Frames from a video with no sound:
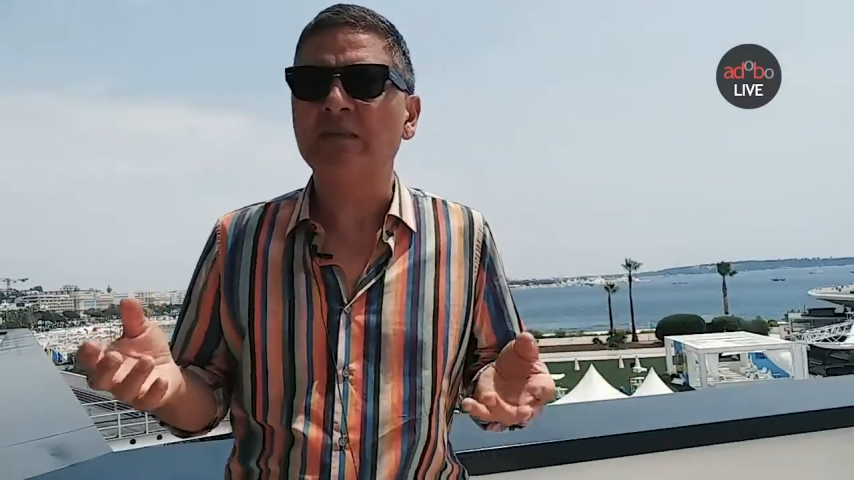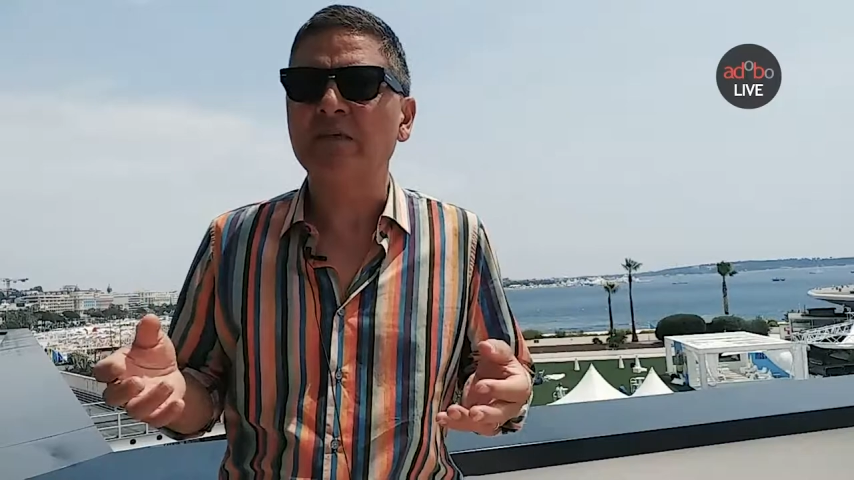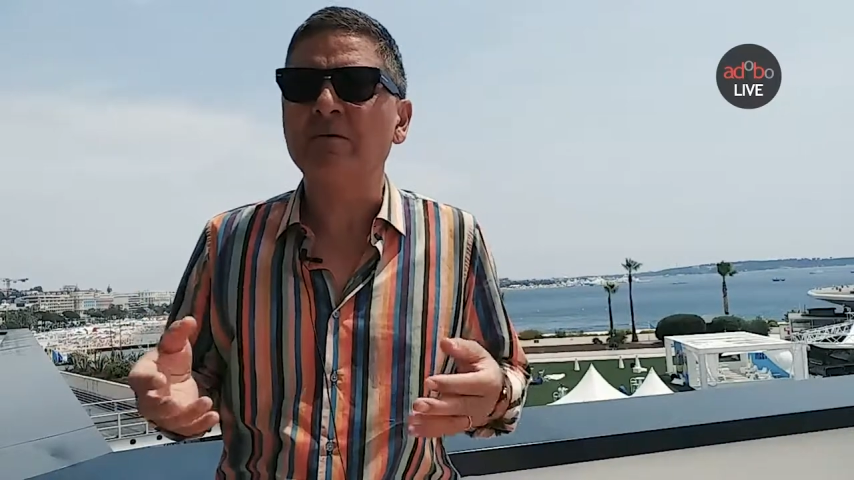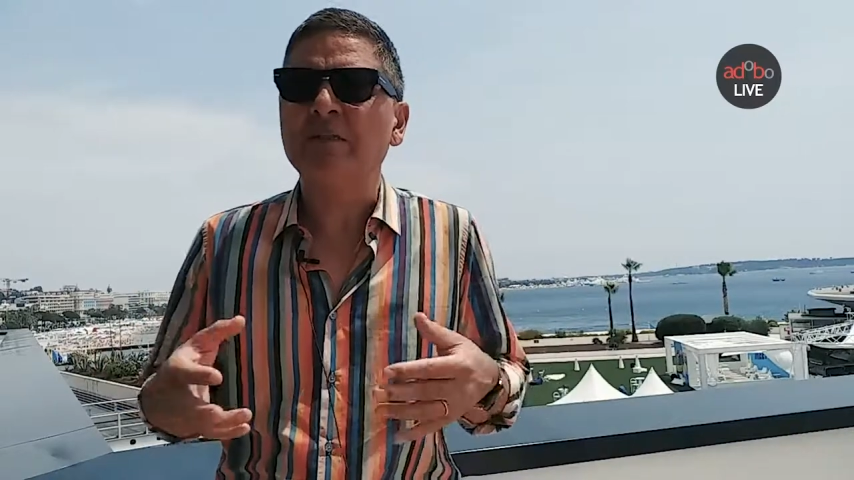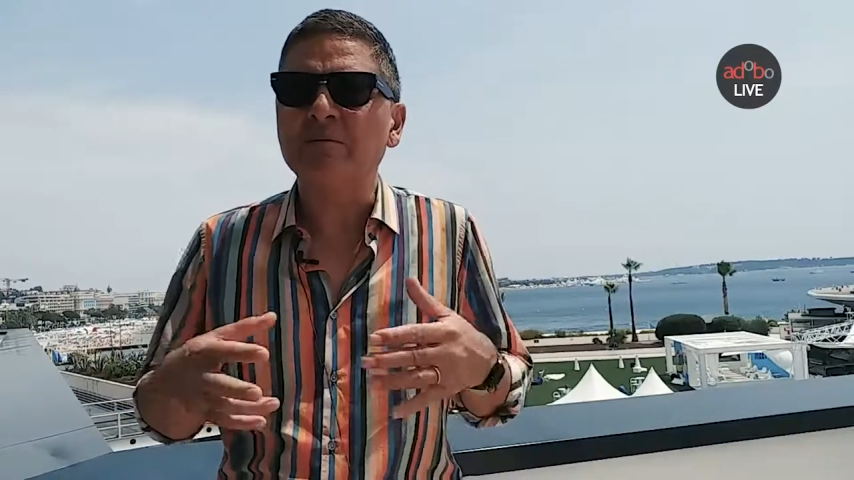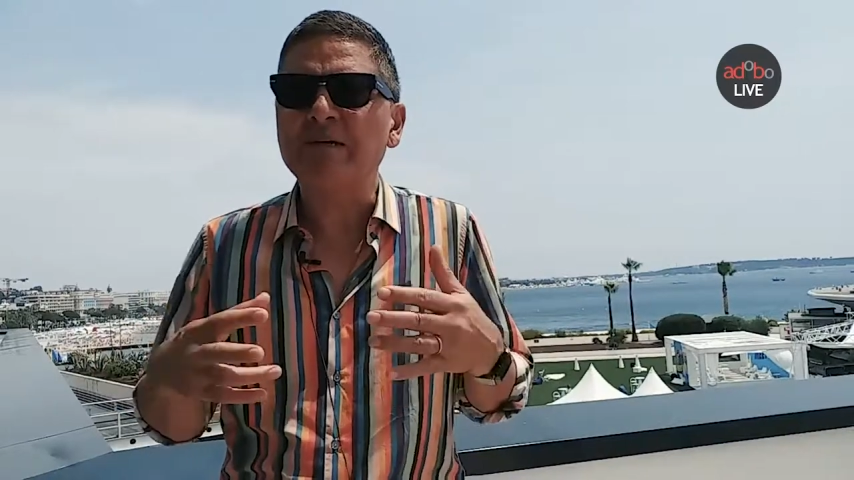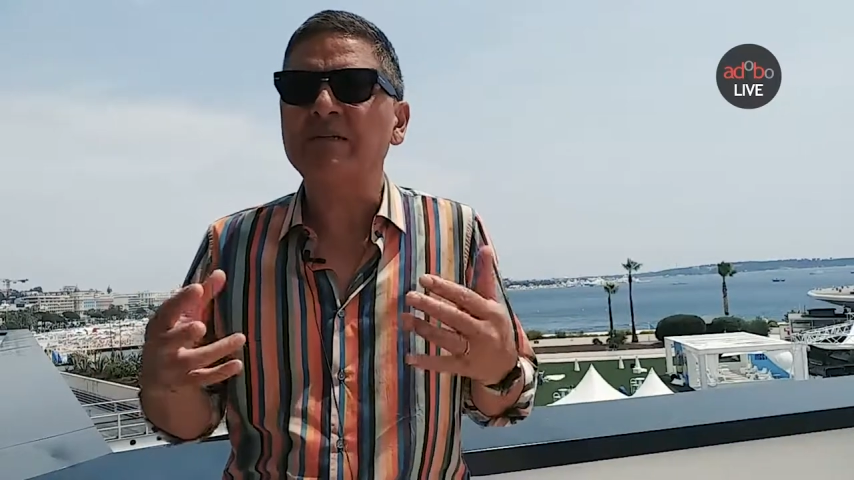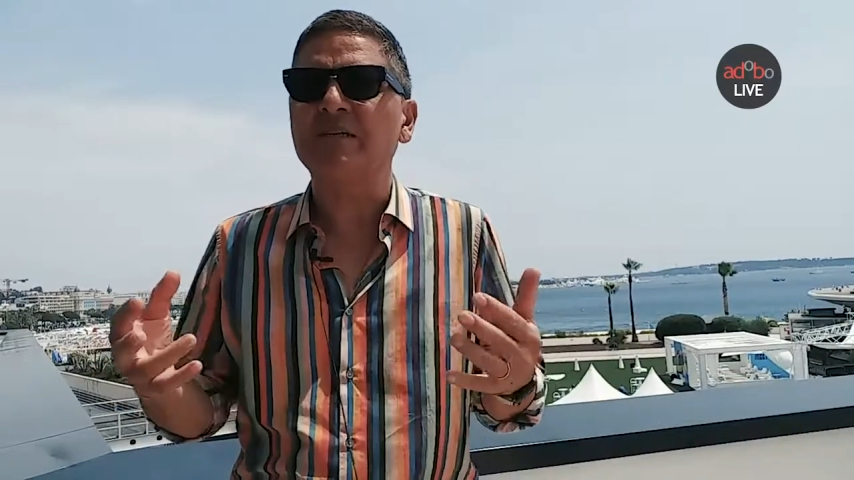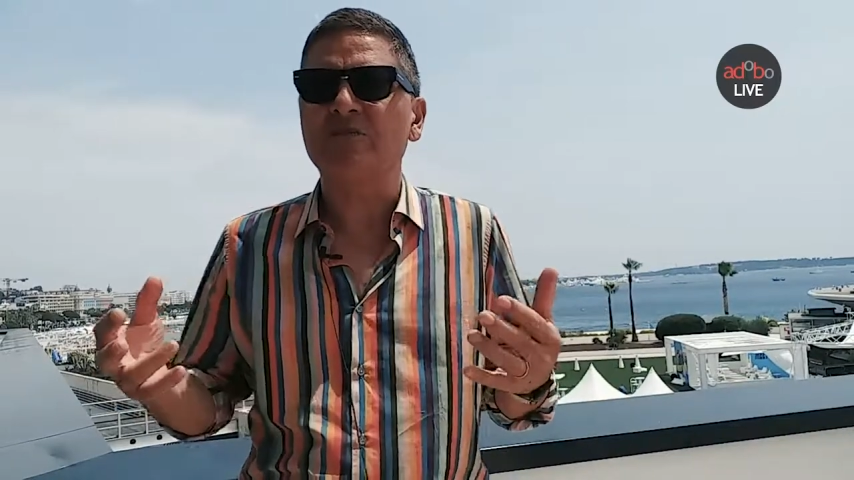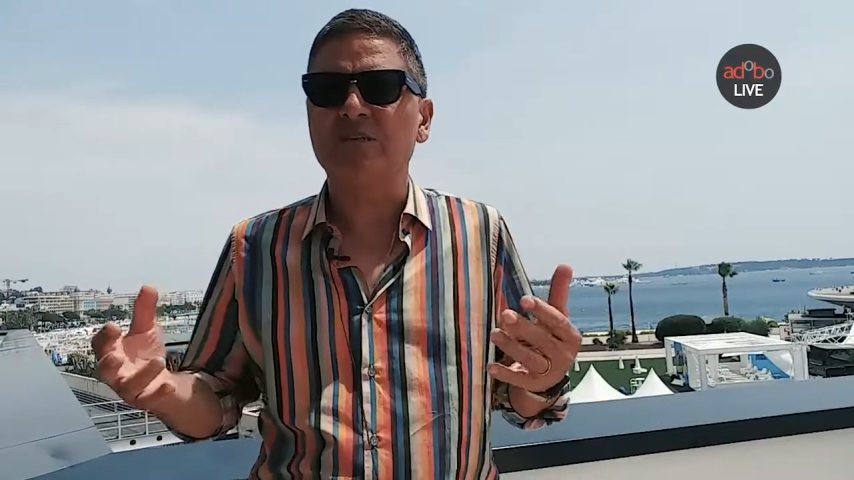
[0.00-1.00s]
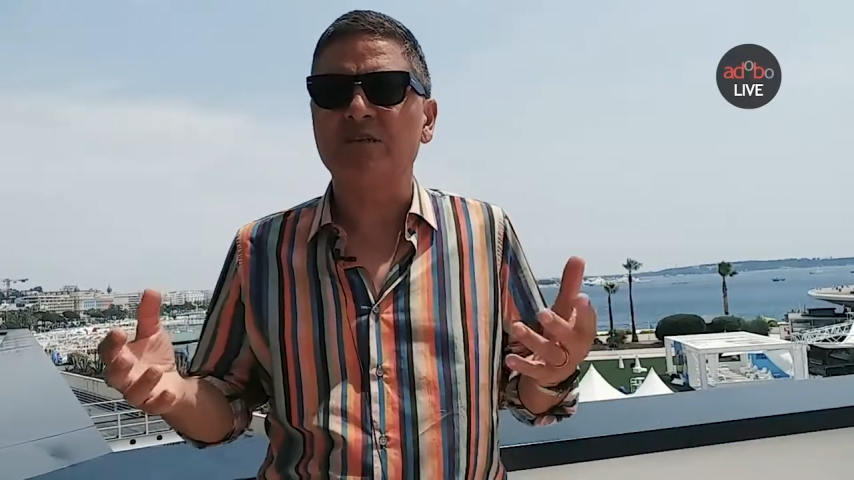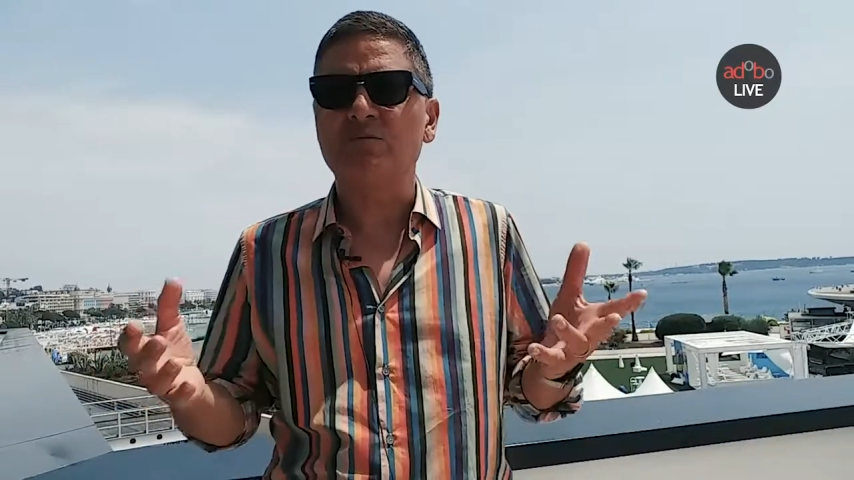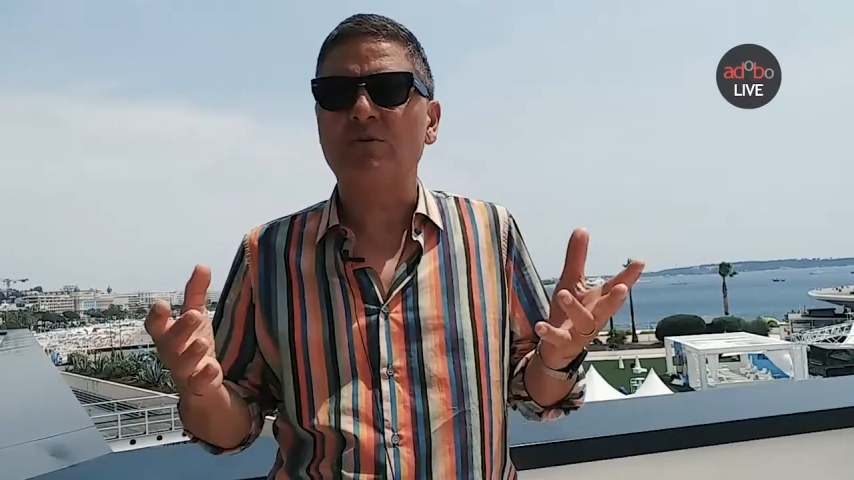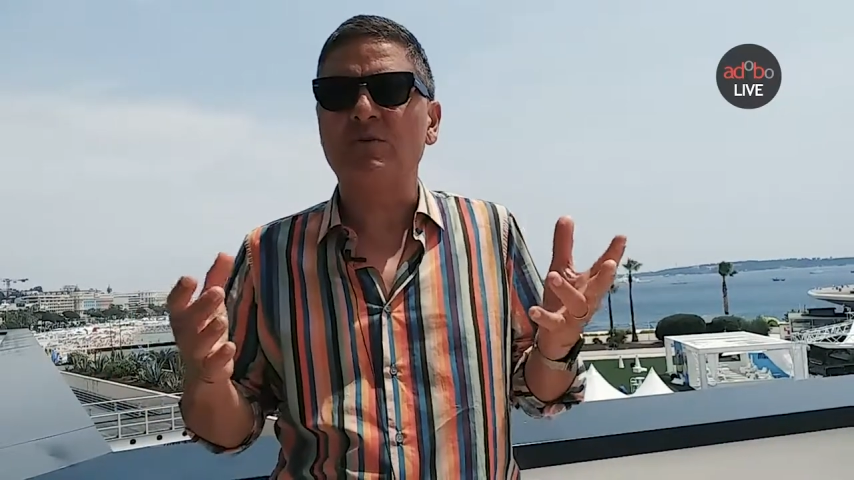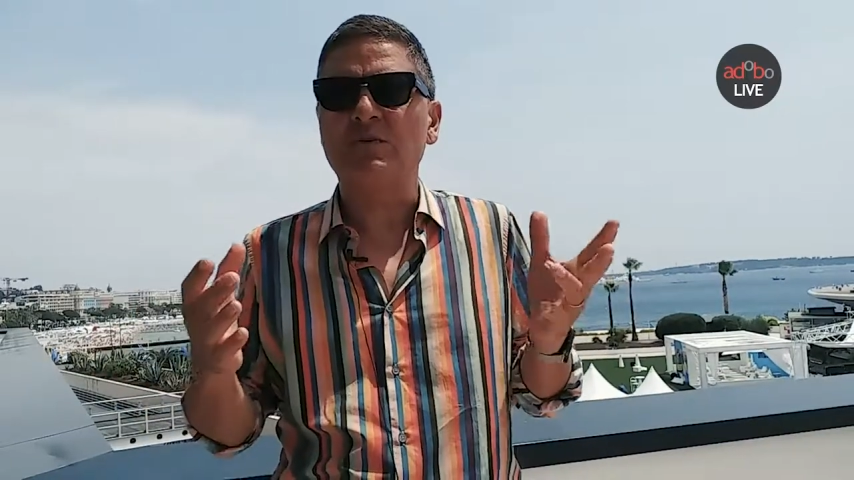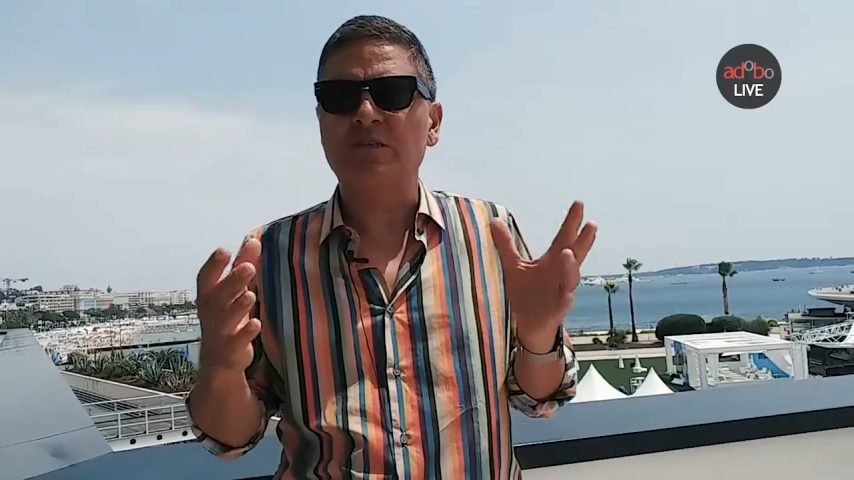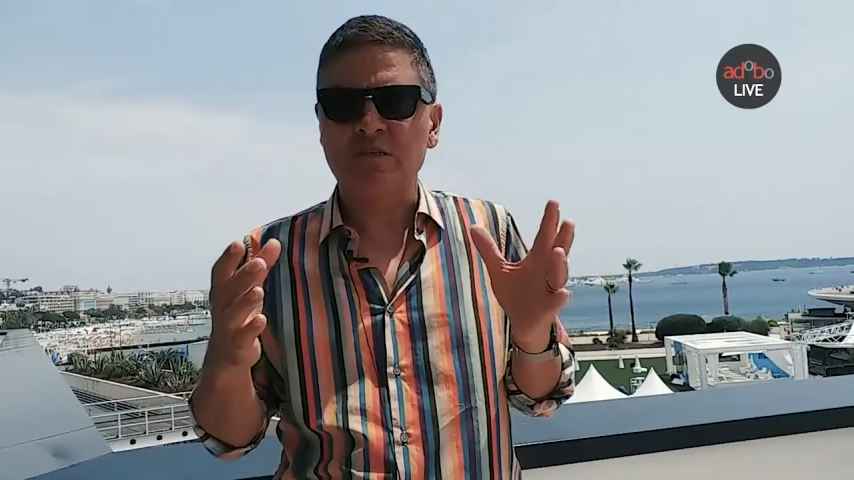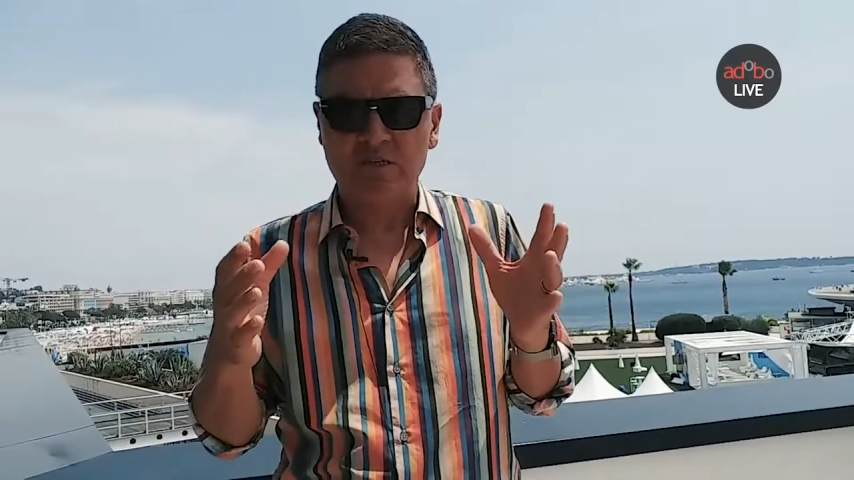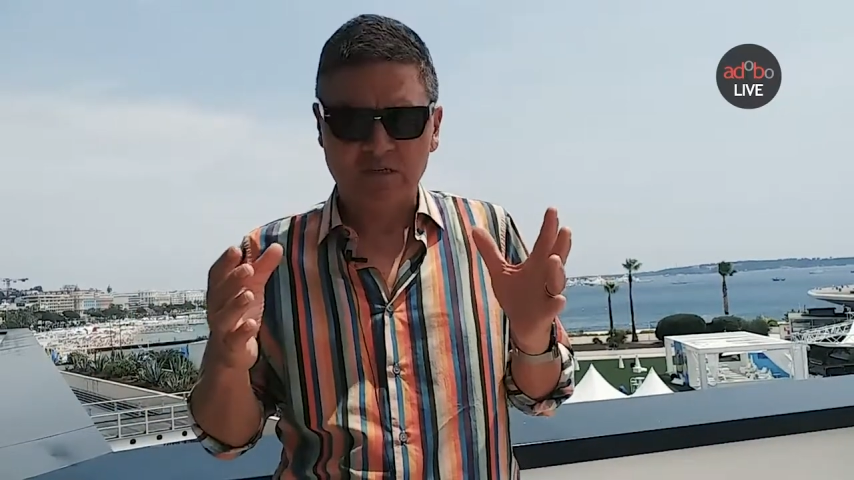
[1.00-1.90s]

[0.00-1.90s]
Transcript: among the best entries was